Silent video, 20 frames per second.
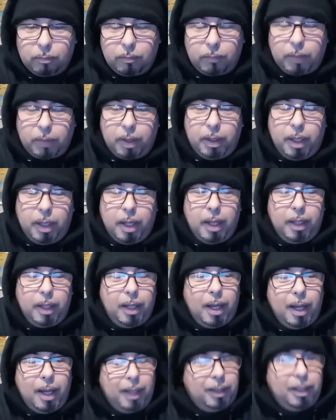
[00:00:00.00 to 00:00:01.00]

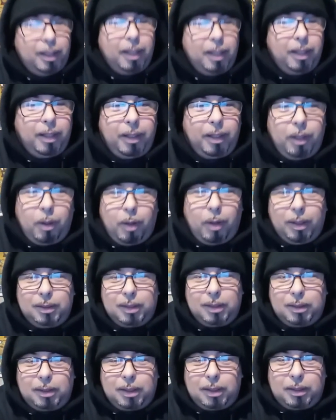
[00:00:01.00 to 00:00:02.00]

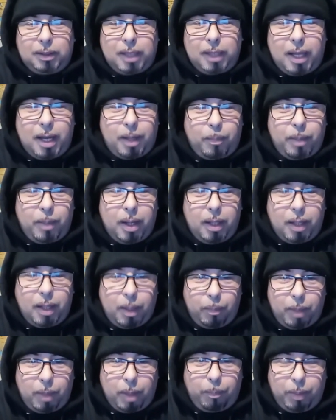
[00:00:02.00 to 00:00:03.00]
It's just sad, man,
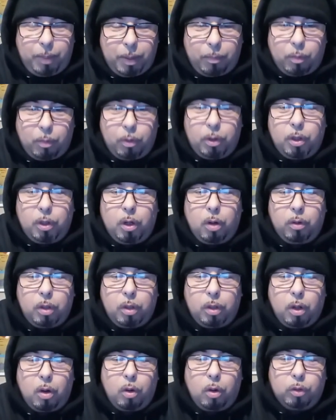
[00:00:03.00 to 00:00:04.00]
that people, you know,
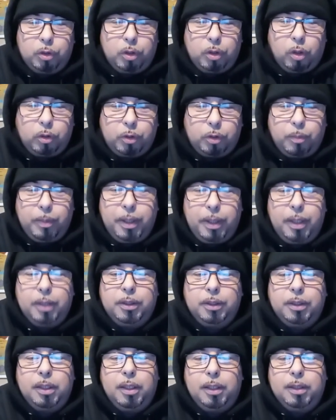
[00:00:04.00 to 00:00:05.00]
the whole social media
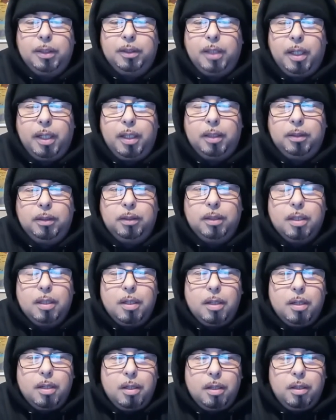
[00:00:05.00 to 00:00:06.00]
shit these days,
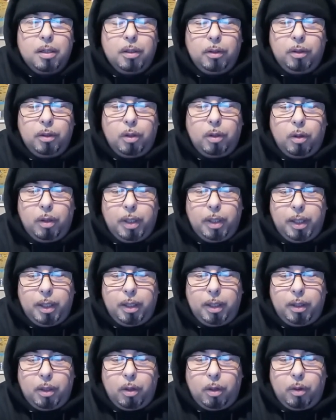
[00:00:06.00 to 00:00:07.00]

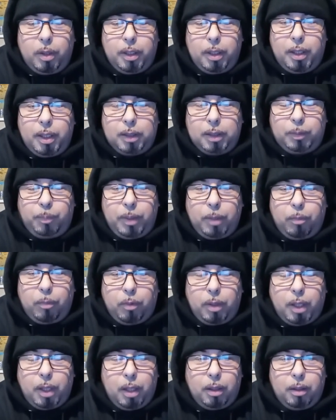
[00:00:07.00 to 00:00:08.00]
it gets
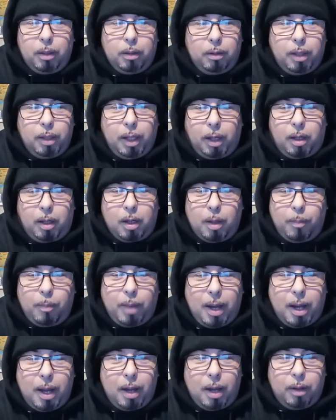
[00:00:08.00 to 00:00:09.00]
people that come
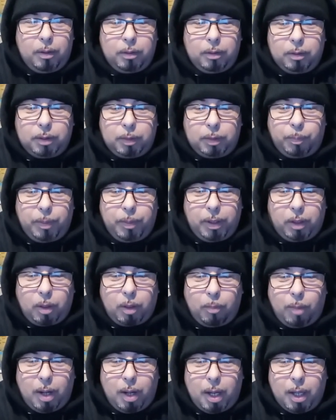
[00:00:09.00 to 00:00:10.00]
out and speak their
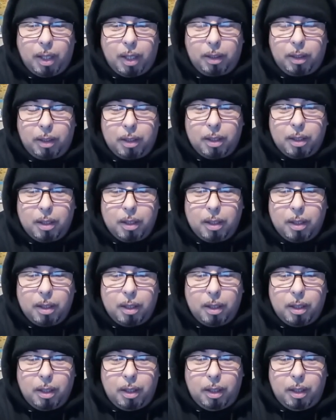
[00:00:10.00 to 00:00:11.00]
mind,
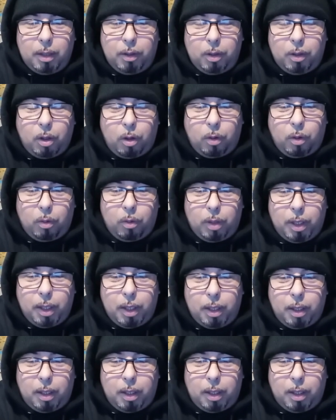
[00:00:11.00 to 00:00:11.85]
you know, and